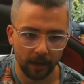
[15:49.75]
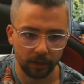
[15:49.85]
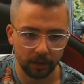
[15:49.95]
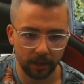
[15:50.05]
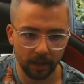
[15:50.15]

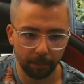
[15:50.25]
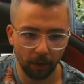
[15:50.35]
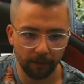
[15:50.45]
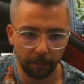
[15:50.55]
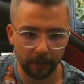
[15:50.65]
As you can see, the
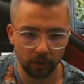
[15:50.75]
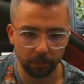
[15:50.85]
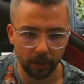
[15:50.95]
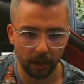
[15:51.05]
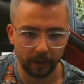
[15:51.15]
profile picture
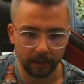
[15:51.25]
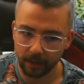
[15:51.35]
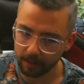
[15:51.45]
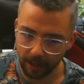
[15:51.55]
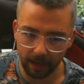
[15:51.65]
comes on, it
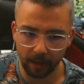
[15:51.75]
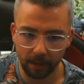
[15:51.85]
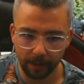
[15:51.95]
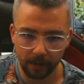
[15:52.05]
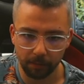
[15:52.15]
says,
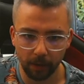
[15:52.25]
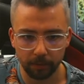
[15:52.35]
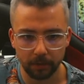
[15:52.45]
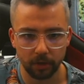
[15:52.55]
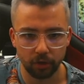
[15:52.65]
Andilippi,
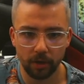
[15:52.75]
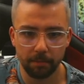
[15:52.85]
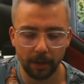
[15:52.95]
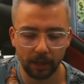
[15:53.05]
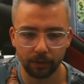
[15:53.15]
welcome to the
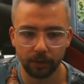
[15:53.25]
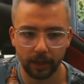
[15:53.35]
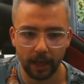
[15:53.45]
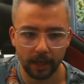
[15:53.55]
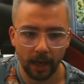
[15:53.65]
stream, my little
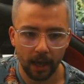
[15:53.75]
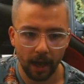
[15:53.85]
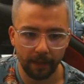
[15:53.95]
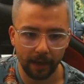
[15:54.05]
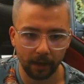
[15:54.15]
ducky,
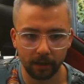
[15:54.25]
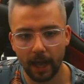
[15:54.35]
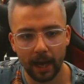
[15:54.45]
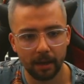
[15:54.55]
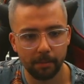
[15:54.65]
and then
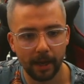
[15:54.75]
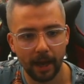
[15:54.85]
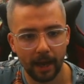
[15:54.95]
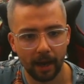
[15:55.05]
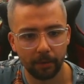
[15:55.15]
it'll
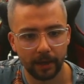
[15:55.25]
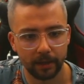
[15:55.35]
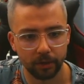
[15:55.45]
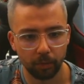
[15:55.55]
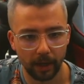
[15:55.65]
animate out
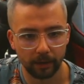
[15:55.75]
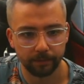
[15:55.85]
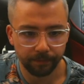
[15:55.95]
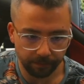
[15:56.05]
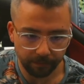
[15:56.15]
as well.